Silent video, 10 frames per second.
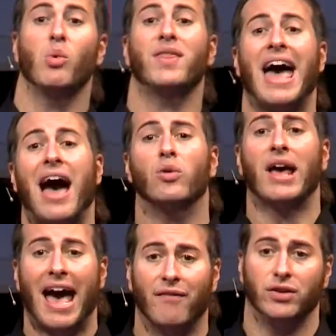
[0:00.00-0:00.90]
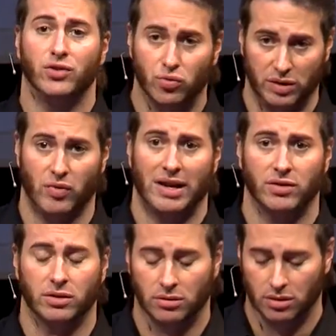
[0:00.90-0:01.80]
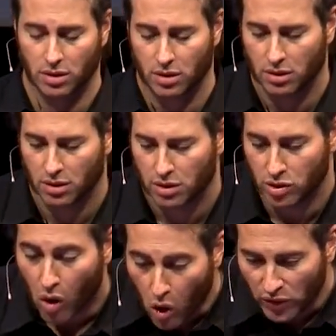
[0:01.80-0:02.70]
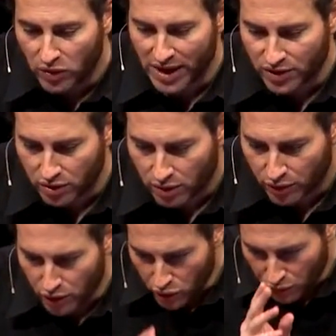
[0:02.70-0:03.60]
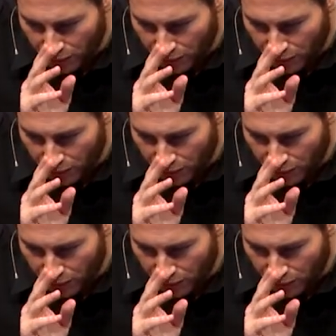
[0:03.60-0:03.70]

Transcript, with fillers: without having to re-render. You only render the new